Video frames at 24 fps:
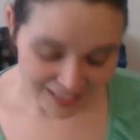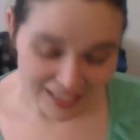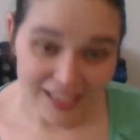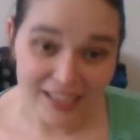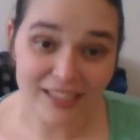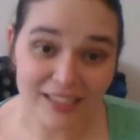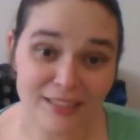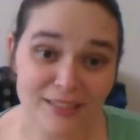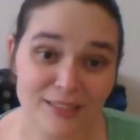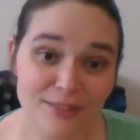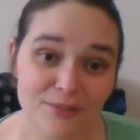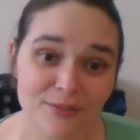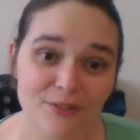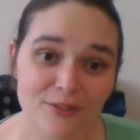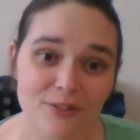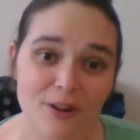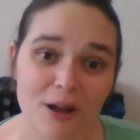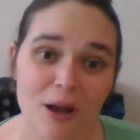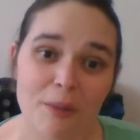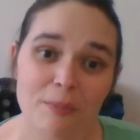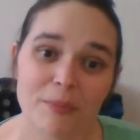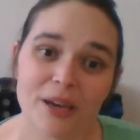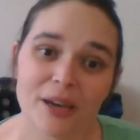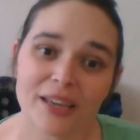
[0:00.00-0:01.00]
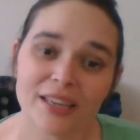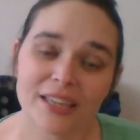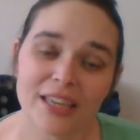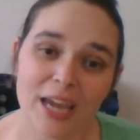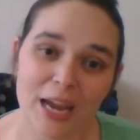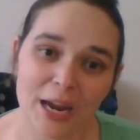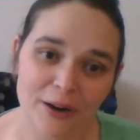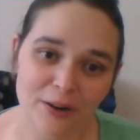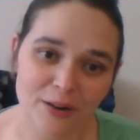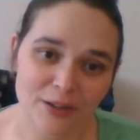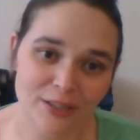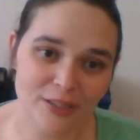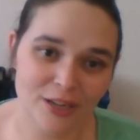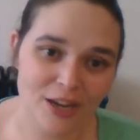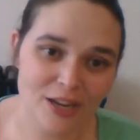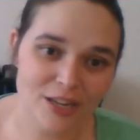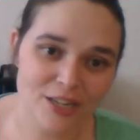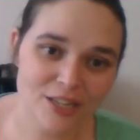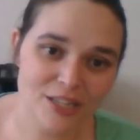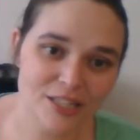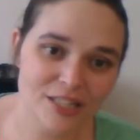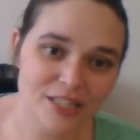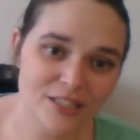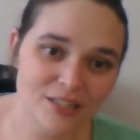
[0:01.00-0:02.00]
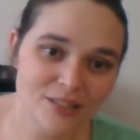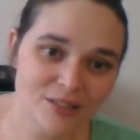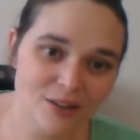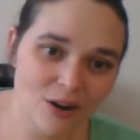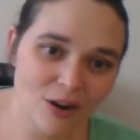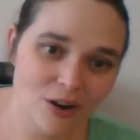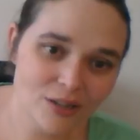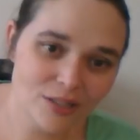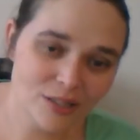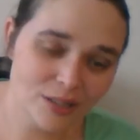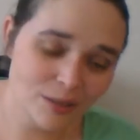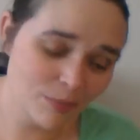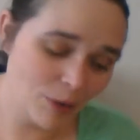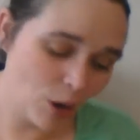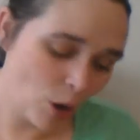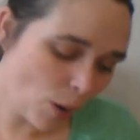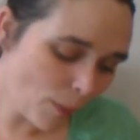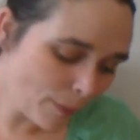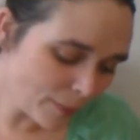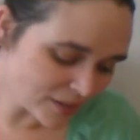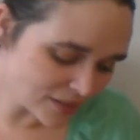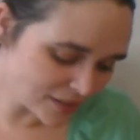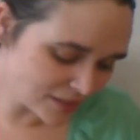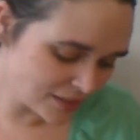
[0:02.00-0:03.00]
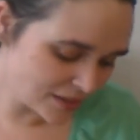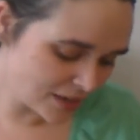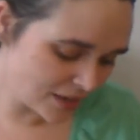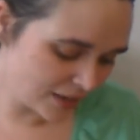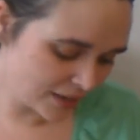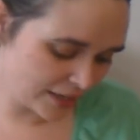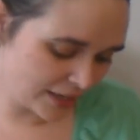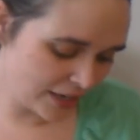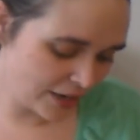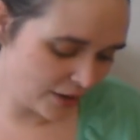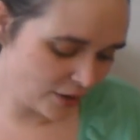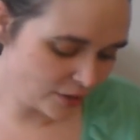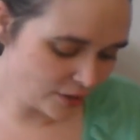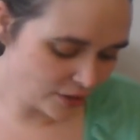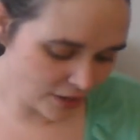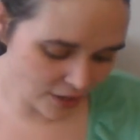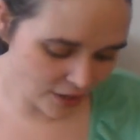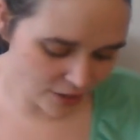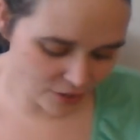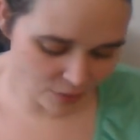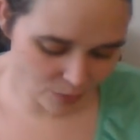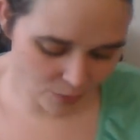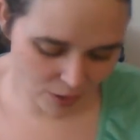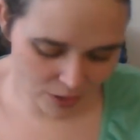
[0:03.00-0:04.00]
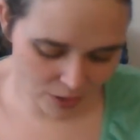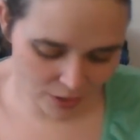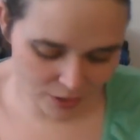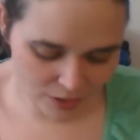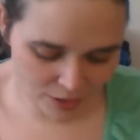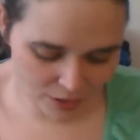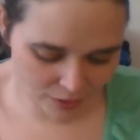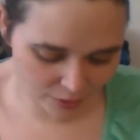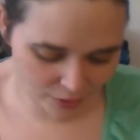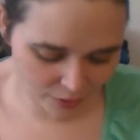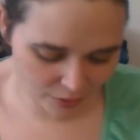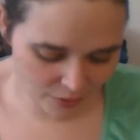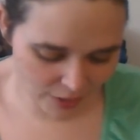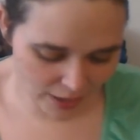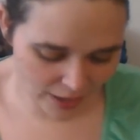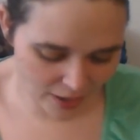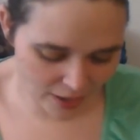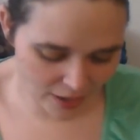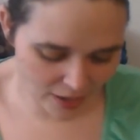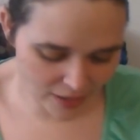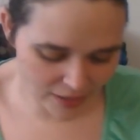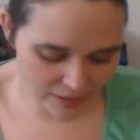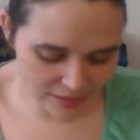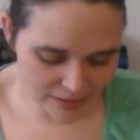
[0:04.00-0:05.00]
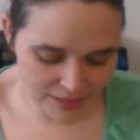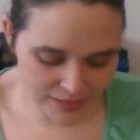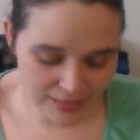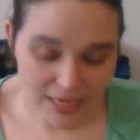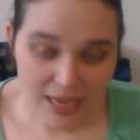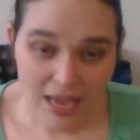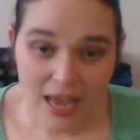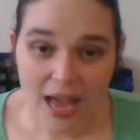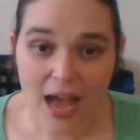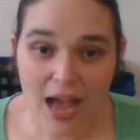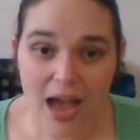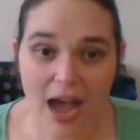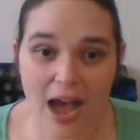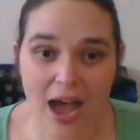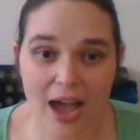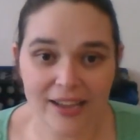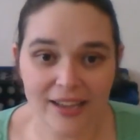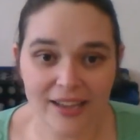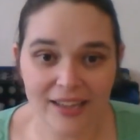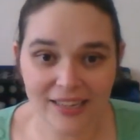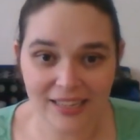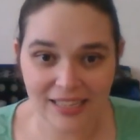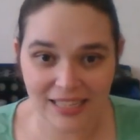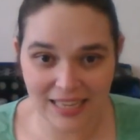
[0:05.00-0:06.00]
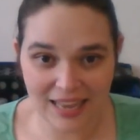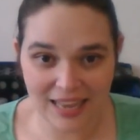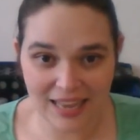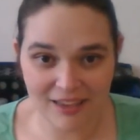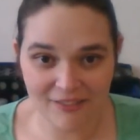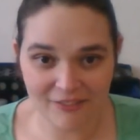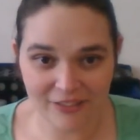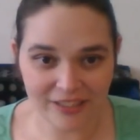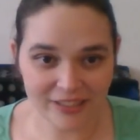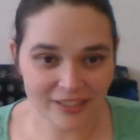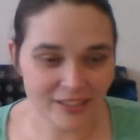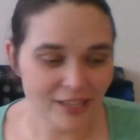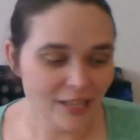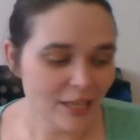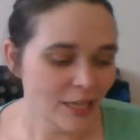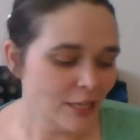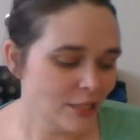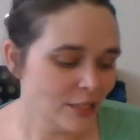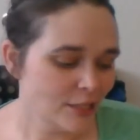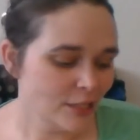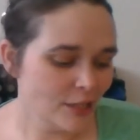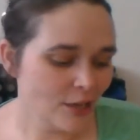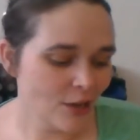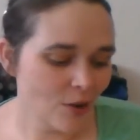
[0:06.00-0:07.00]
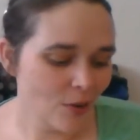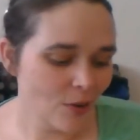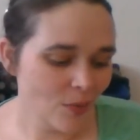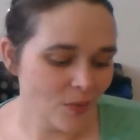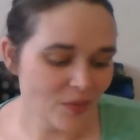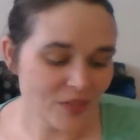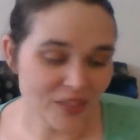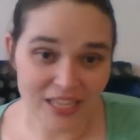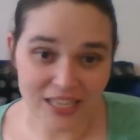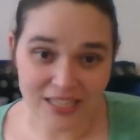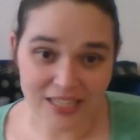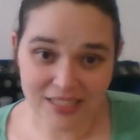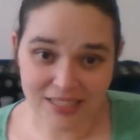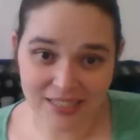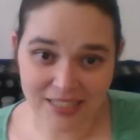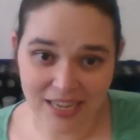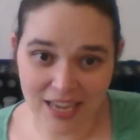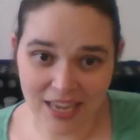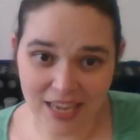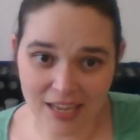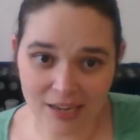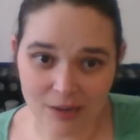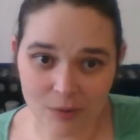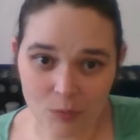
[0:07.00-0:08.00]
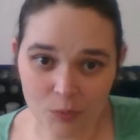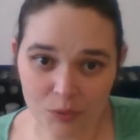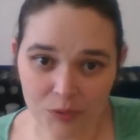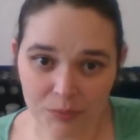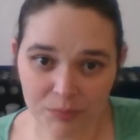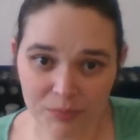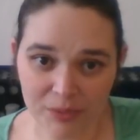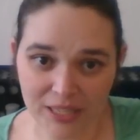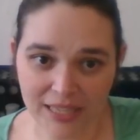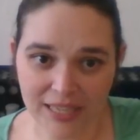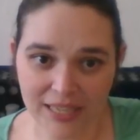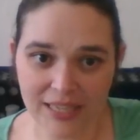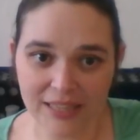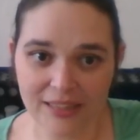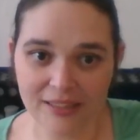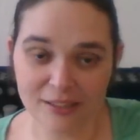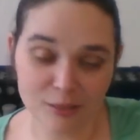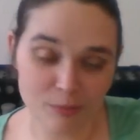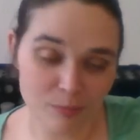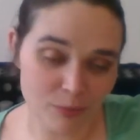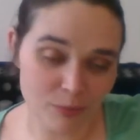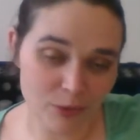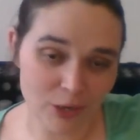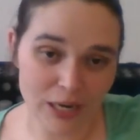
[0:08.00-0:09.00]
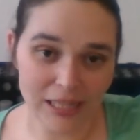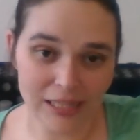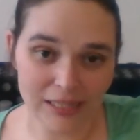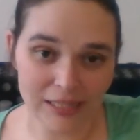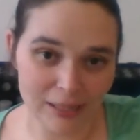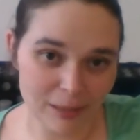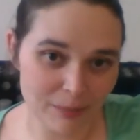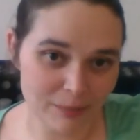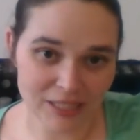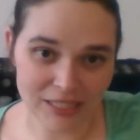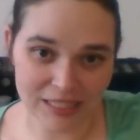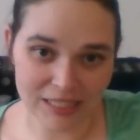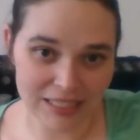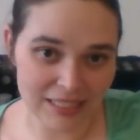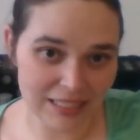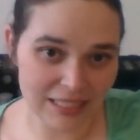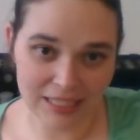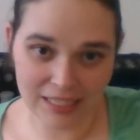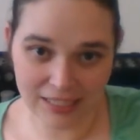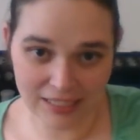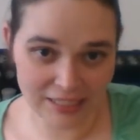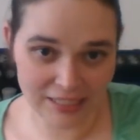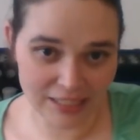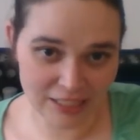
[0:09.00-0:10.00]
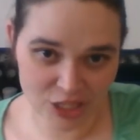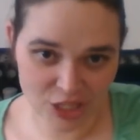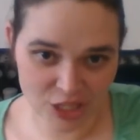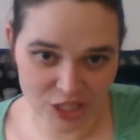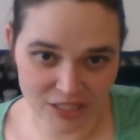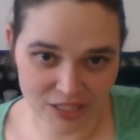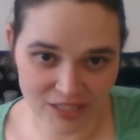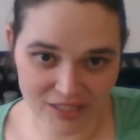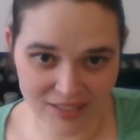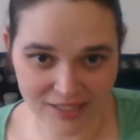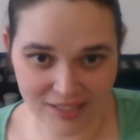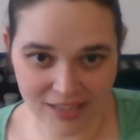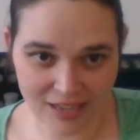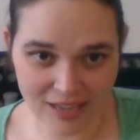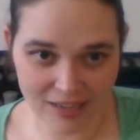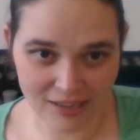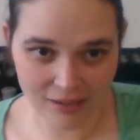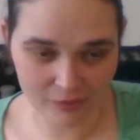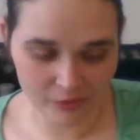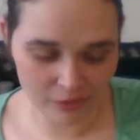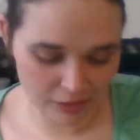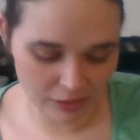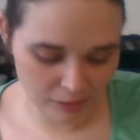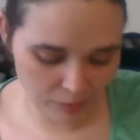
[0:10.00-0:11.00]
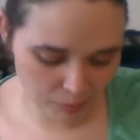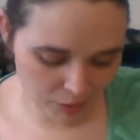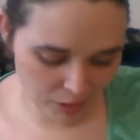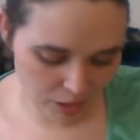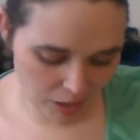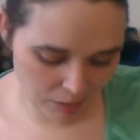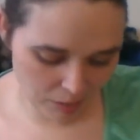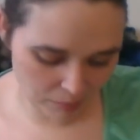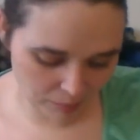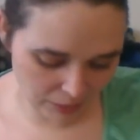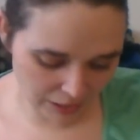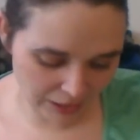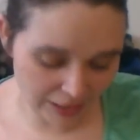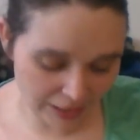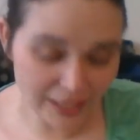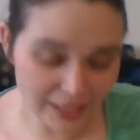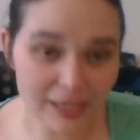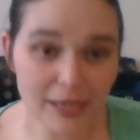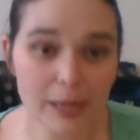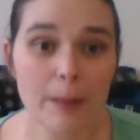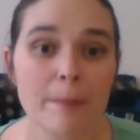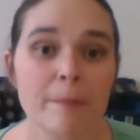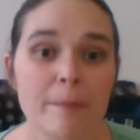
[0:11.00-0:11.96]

is from Caran d'Ache. These are some open stock Caran d'Ache watercolor crayons. I got 11. So these 10 would be in the spring limited edition set available on Blick.